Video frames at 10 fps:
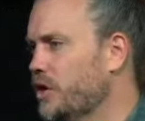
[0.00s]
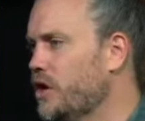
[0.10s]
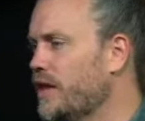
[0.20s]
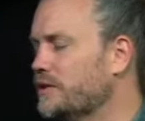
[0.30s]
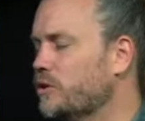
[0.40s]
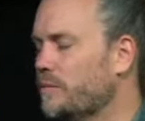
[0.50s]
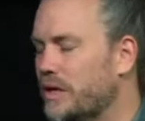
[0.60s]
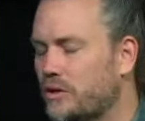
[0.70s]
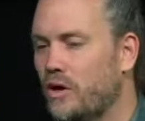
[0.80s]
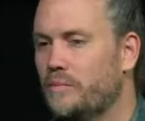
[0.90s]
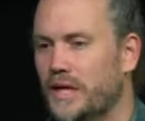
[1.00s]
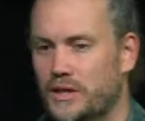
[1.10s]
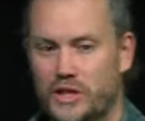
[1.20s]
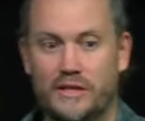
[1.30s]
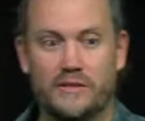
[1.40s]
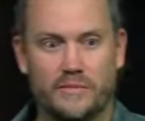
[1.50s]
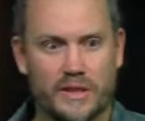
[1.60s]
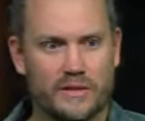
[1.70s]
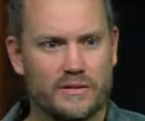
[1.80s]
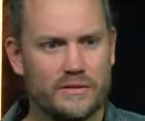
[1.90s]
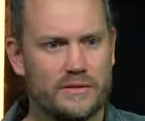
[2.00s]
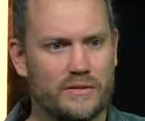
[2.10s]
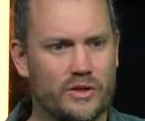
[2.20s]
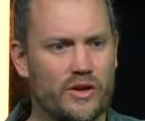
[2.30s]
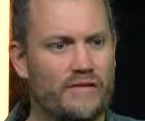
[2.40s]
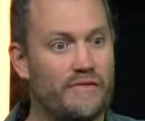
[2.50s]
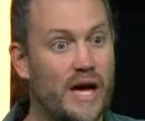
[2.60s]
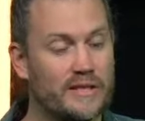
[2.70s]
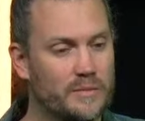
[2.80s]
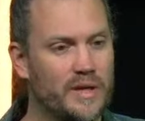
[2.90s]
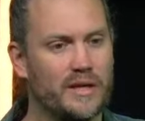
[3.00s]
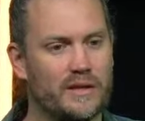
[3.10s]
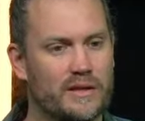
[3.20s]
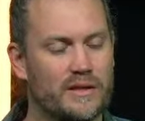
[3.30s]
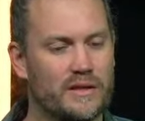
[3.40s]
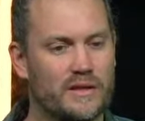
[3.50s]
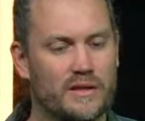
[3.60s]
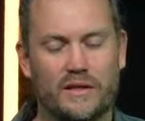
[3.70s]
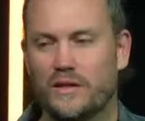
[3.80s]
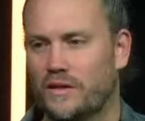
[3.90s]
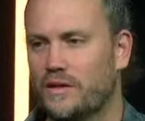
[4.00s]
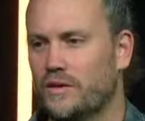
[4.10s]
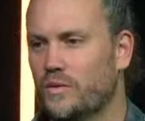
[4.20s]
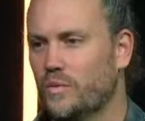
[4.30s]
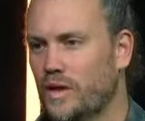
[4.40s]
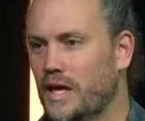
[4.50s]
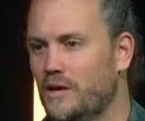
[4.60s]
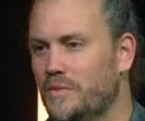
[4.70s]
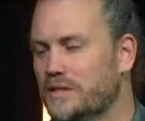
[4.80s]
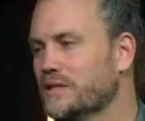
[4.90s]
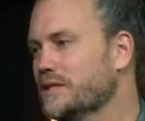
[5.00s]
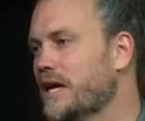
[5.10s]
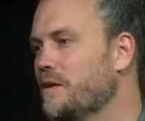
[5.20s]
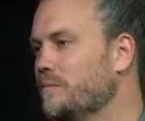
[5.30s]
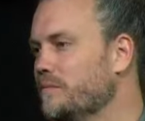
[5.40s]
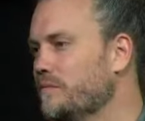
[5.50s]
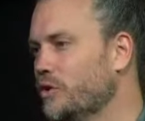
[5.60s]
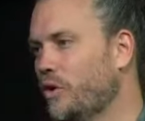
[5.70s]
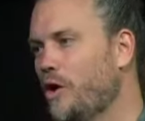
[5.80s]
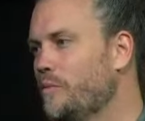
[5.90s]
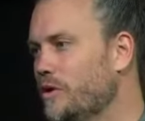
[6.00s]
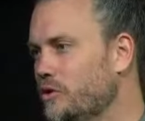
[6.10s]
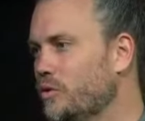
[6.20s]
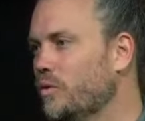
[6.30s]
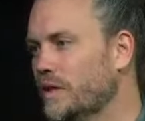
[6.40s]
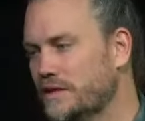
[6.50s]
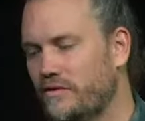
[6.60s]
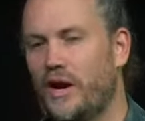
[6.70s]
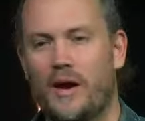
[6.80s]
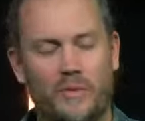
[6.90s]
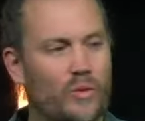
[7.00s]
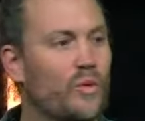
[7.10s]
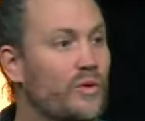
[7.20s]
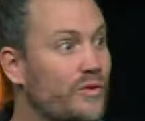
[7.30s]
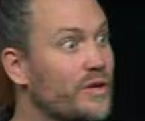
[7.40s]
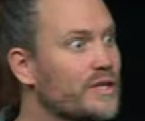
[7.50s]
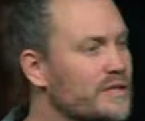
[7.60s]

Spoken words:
You know, they talk about God being a gentleman. You got to invite him in. Well, the enemy's the same. You open a door, he's very happy to walk through